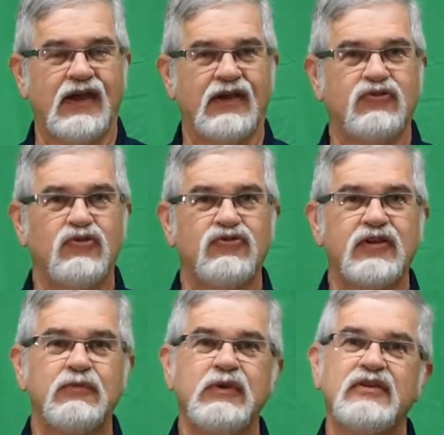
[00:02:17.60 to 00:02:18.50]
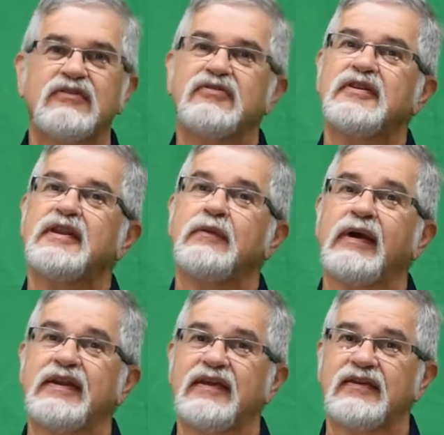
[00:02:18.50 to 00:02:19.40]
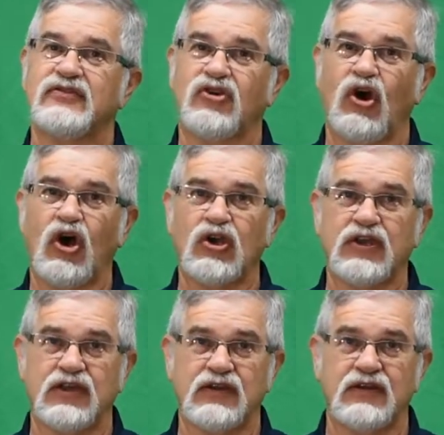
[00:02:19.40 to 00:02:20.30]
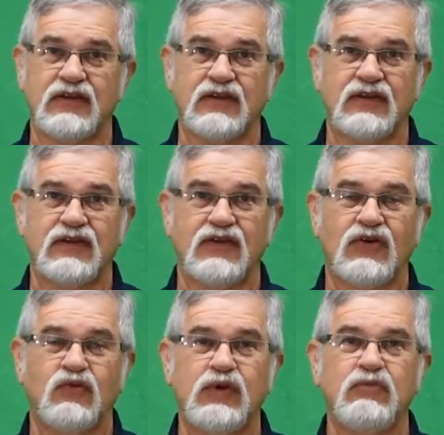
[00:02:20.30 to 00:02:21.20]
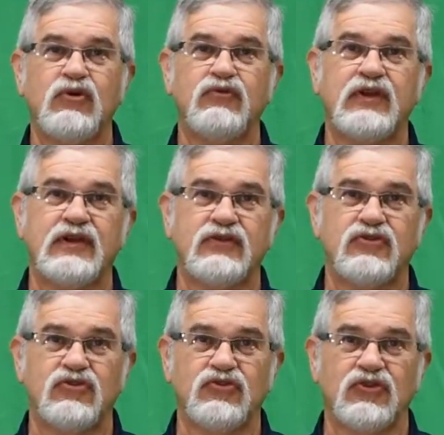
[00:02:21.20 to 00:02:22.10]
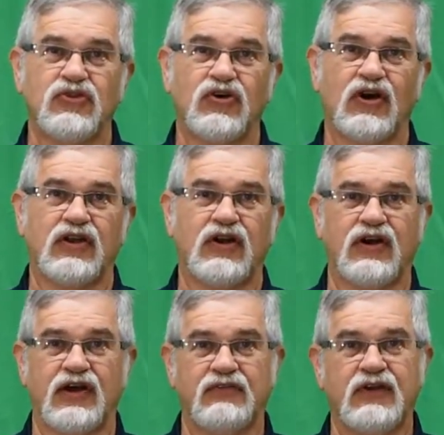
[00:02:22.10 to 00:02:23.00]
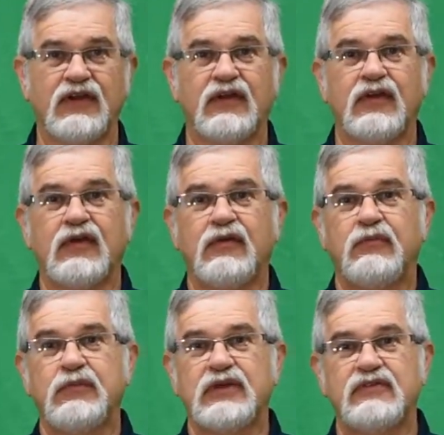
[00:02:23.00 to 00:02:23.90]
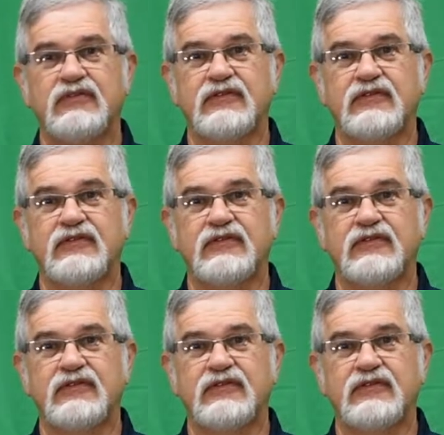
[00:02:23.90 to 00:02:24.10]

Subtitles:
And so instead of me just sitting at my desk talking, we moved into the thought of me